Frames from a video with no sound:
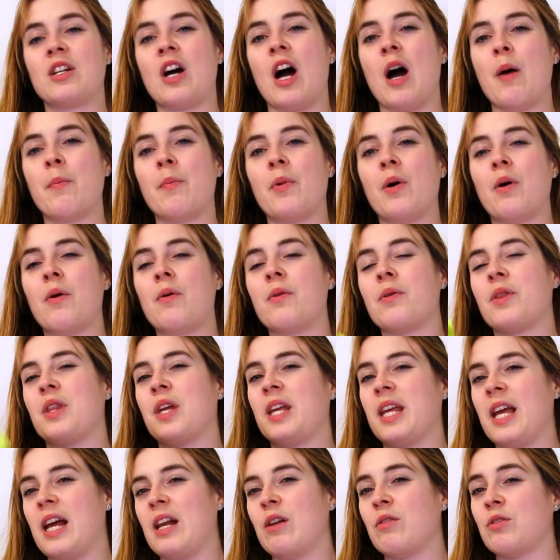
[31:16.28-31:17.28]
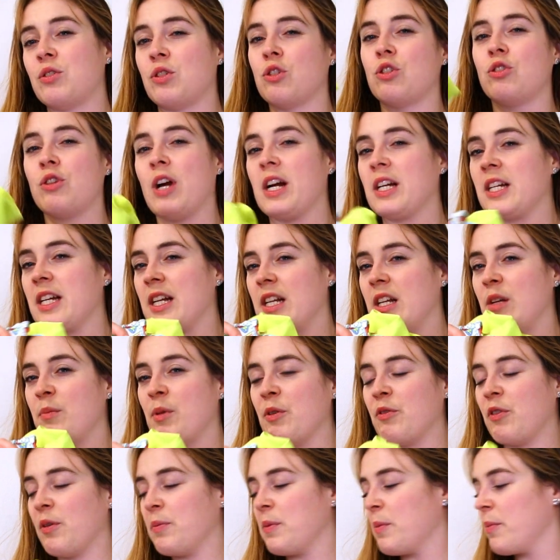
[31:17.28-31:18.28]
combo, the yellow's distracting a little
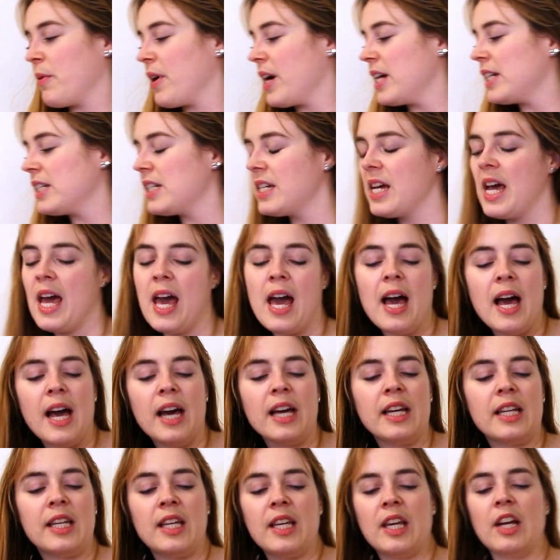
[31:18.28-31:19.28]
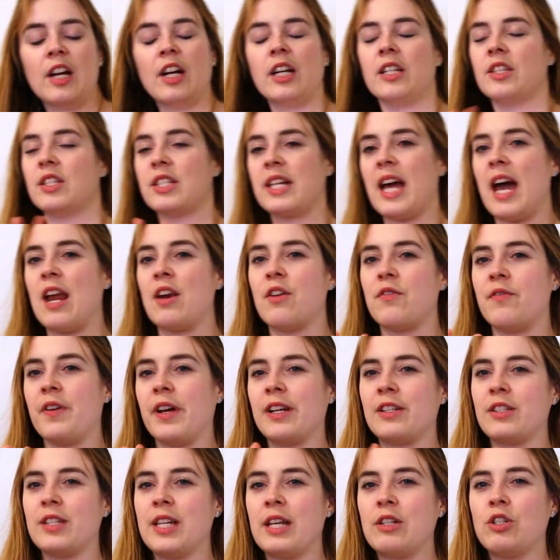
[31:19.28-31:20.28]
bit from the print. Here, it's kind of
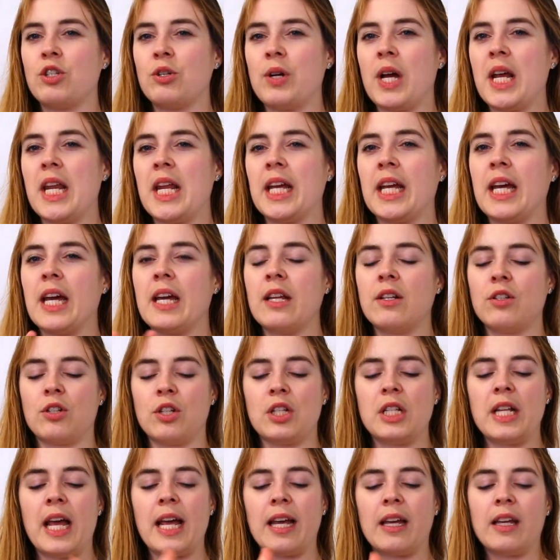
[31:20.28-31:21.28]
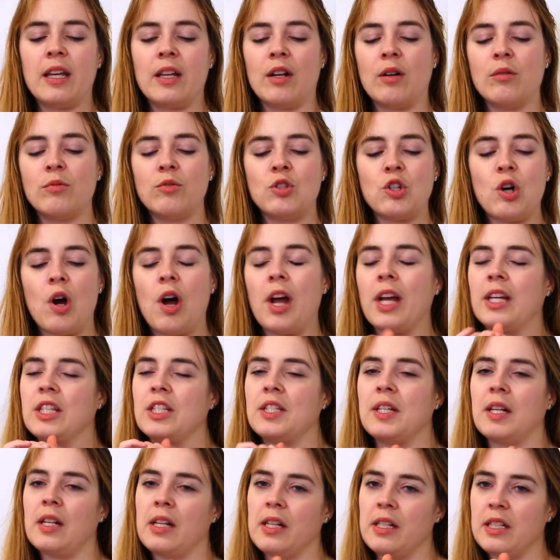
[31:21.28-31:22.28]
accentuating it and just like, you know, drawing
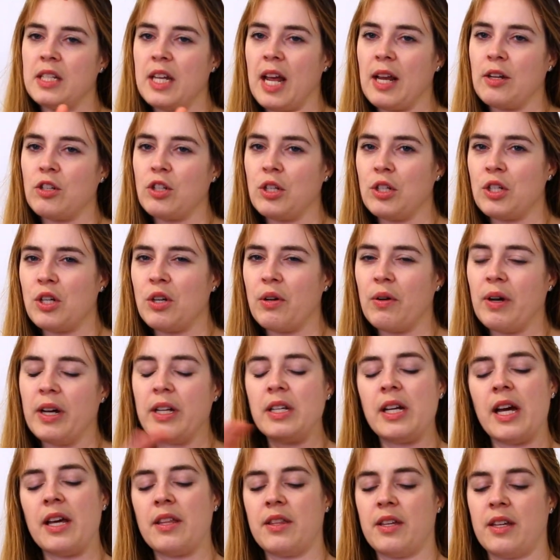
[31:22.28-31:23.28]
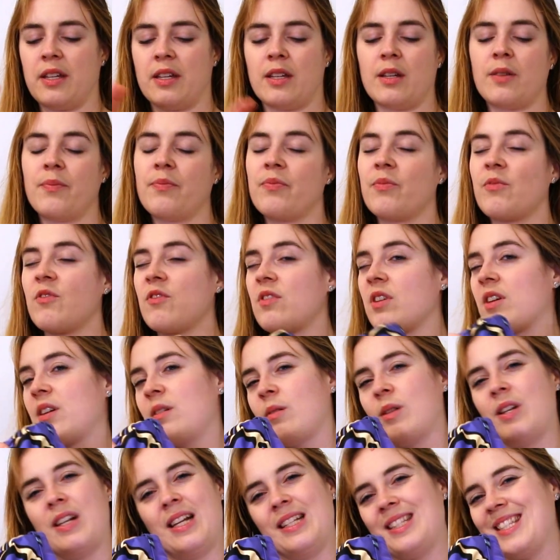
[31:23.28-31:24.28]
subtle attention to it, I think.
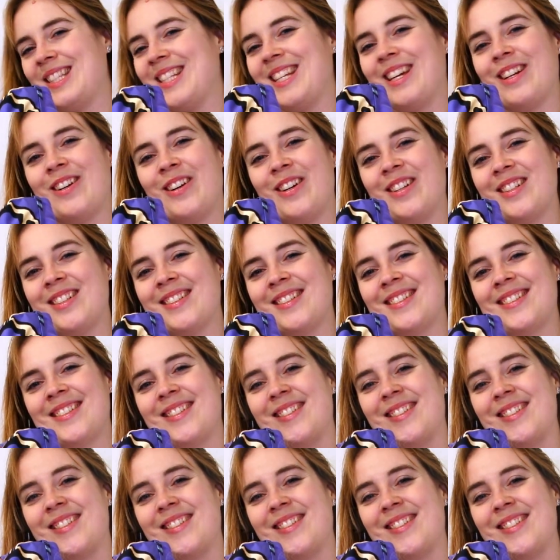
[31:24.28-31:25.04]
Let's see it on.